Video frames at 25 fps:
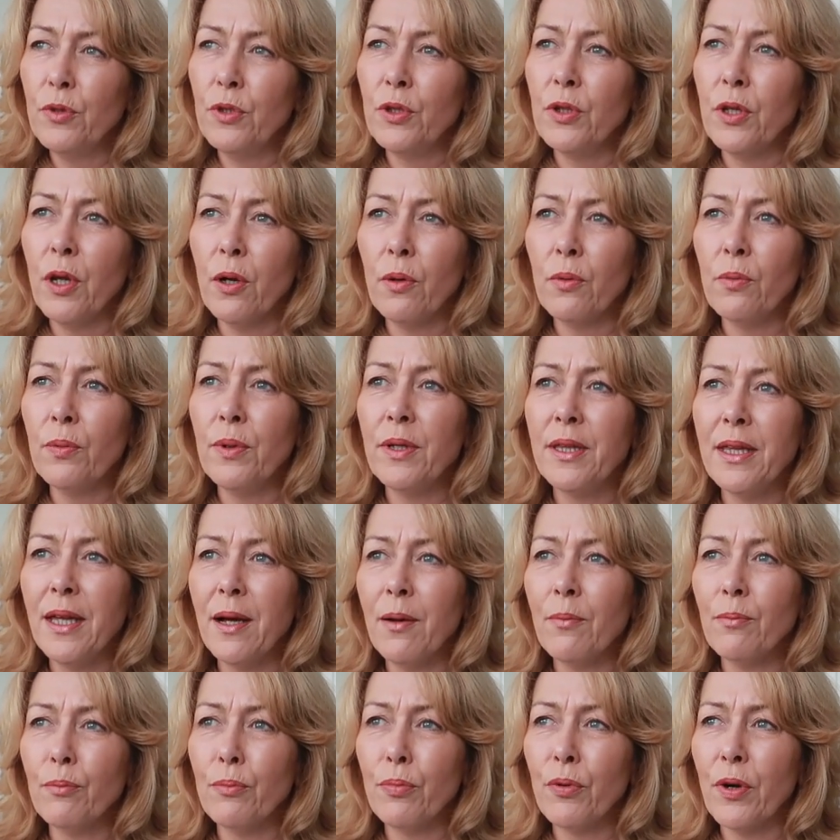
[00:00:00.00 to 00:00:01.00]
you know, with
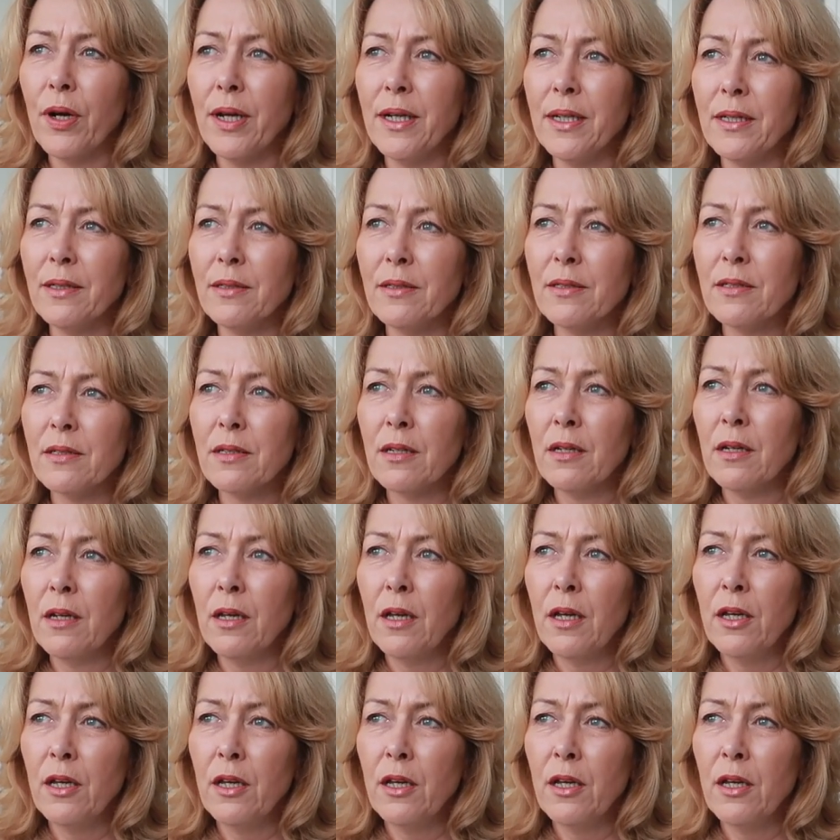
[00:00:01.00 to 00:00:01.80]
umbrellas,